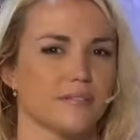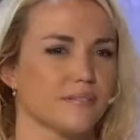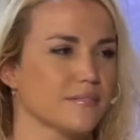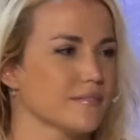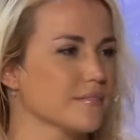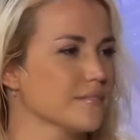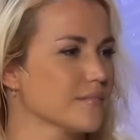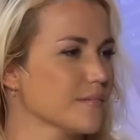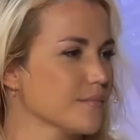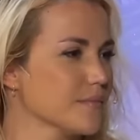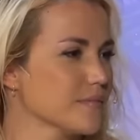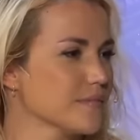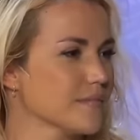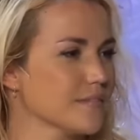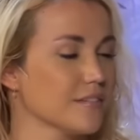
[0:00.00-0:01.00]
yeah, it's true.
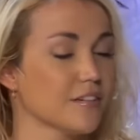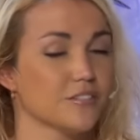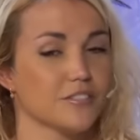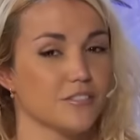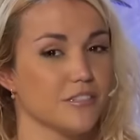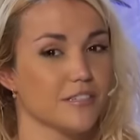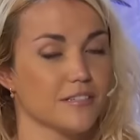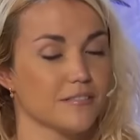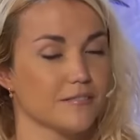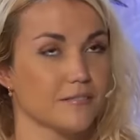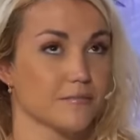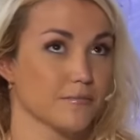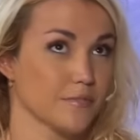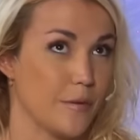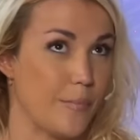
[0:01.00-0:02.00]
Argentina uh, I know
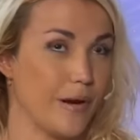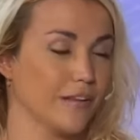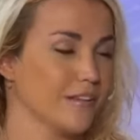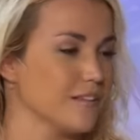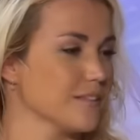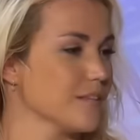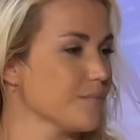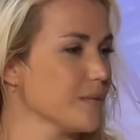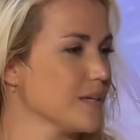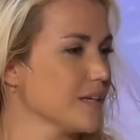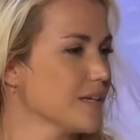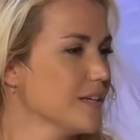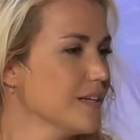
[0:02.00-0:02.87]
it's human nature, it's right?